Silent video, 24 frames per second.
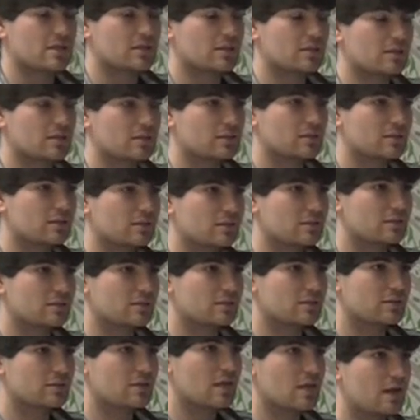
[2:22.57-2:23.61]
I think
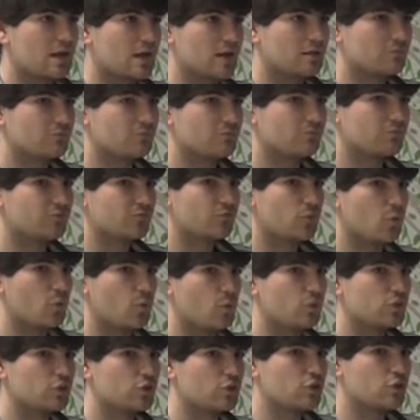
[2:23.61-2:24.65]
you
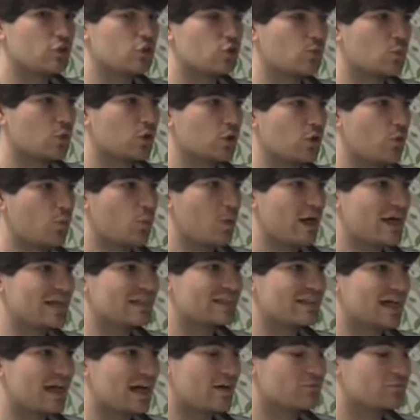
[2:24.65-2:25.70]
will always
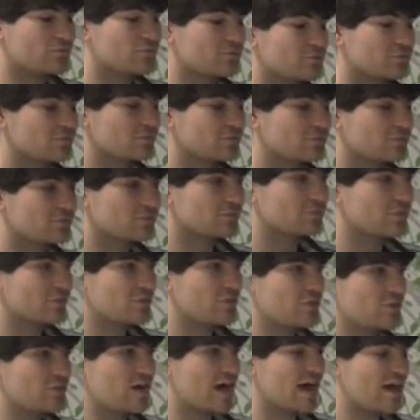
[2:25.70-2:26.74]
have.
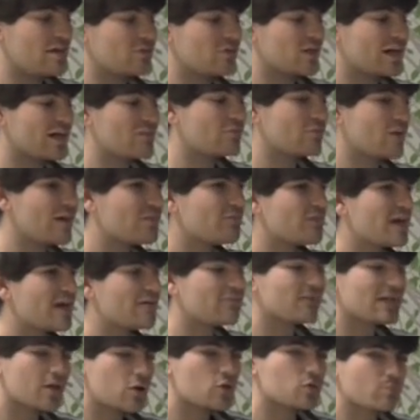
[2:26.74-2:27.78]

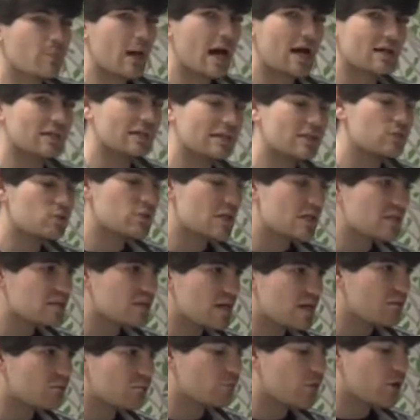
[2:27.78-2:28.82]
If it goes badly, you tend
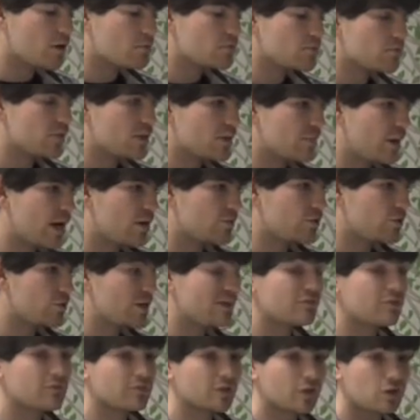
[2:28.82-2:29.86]
to have poems written about you.
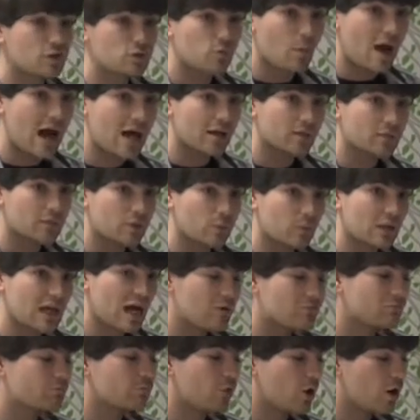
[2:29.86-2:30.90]
Even if it goes well, you will
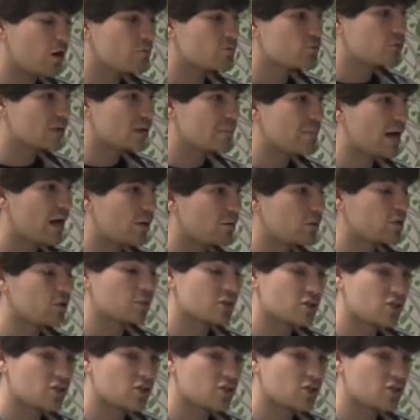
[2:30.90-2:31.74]
have poems written about you.